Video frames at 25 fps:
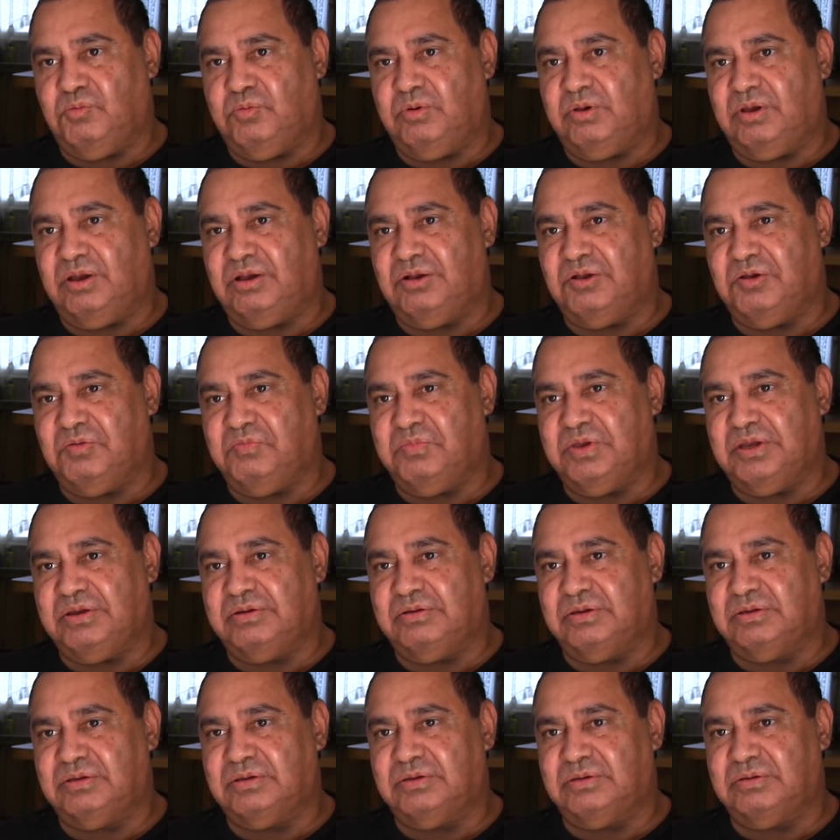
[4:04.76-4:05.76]
I got
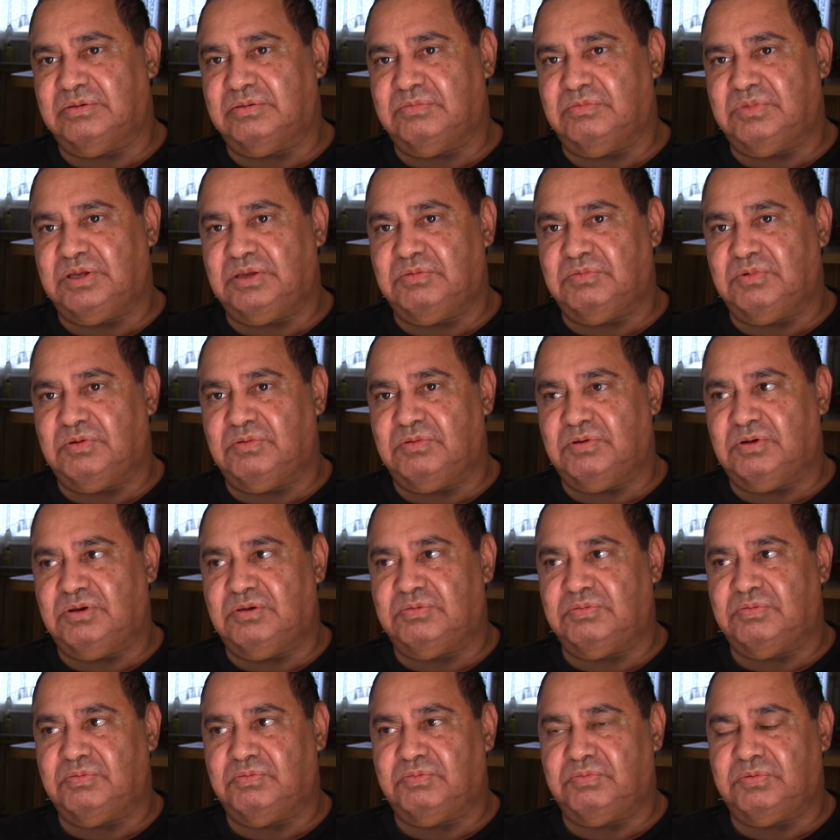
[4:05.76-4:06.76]
married, me and my
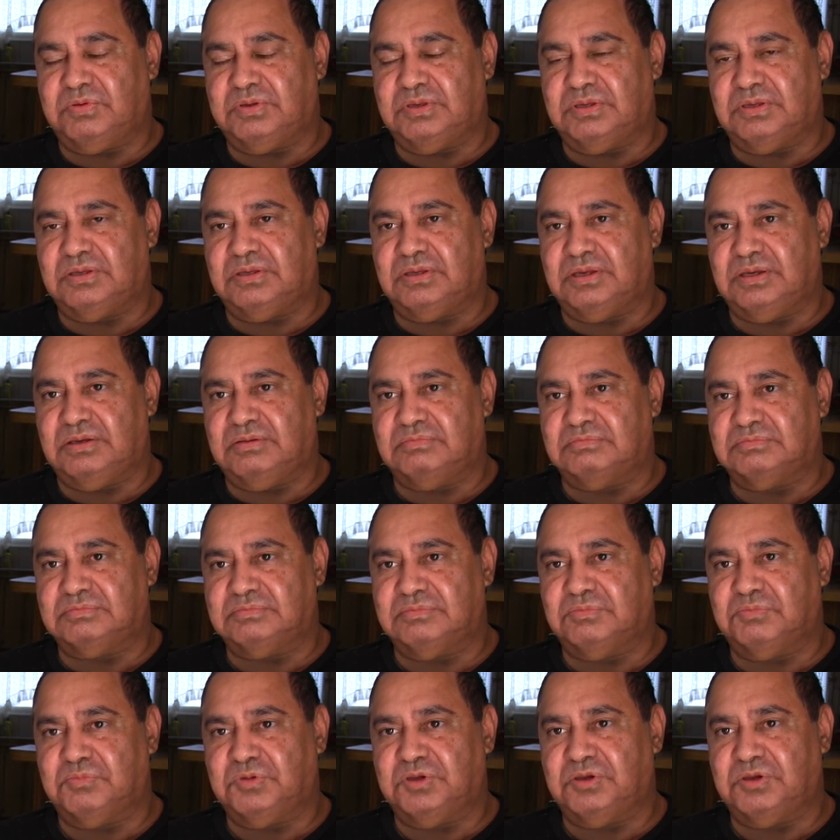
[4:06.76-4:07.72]
wife, we um,